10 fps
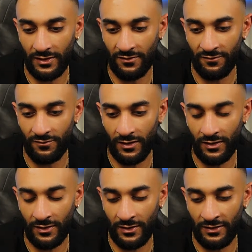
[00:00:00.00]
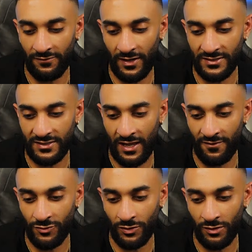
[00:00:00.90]
Advice,
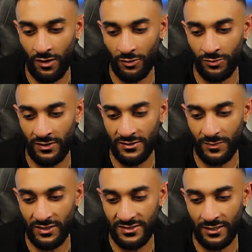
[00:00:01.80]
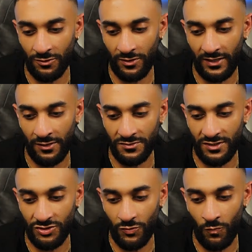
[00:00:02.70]
Nav, you cannot create as many seller accounts
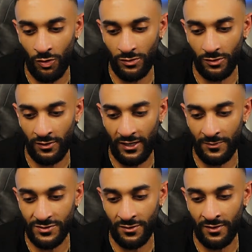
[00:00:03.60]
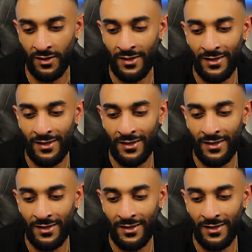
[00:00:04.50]
as you want on Amazon.